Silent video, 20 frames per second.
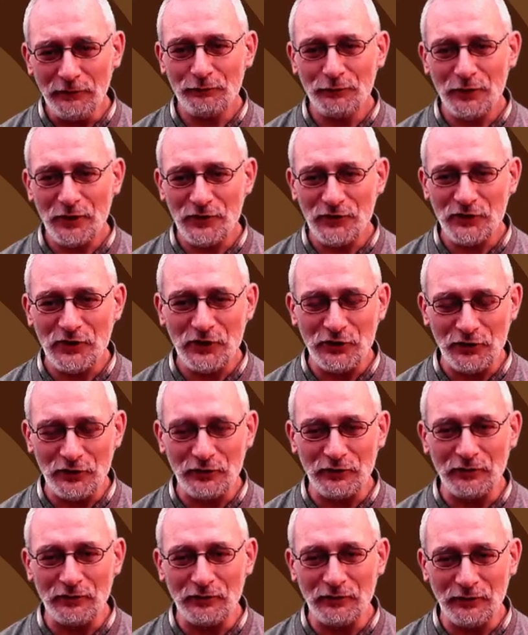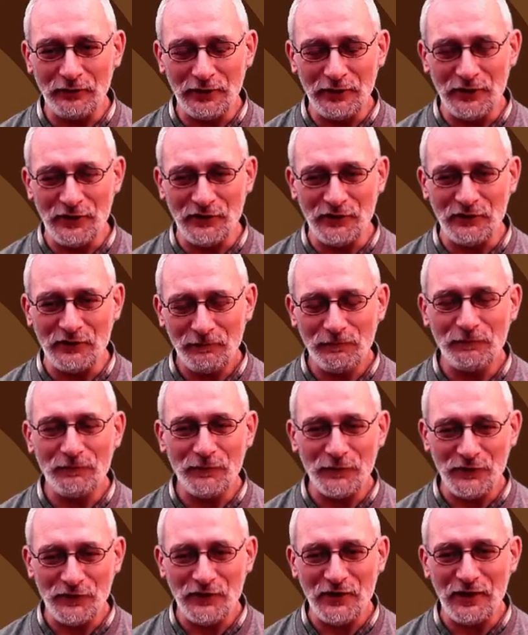Pronunciation is
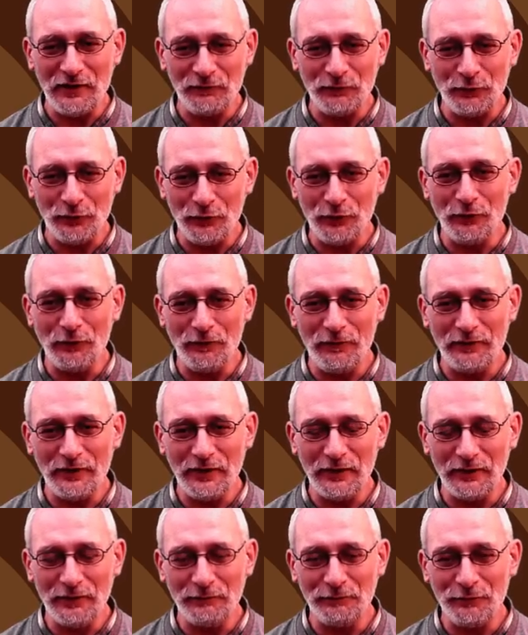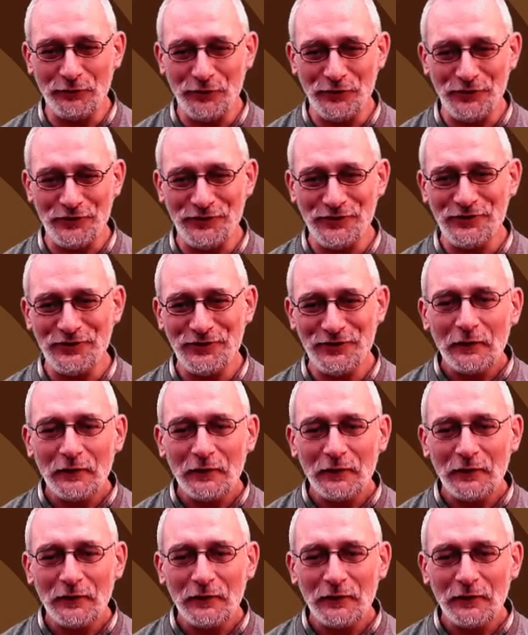the same for all three persons.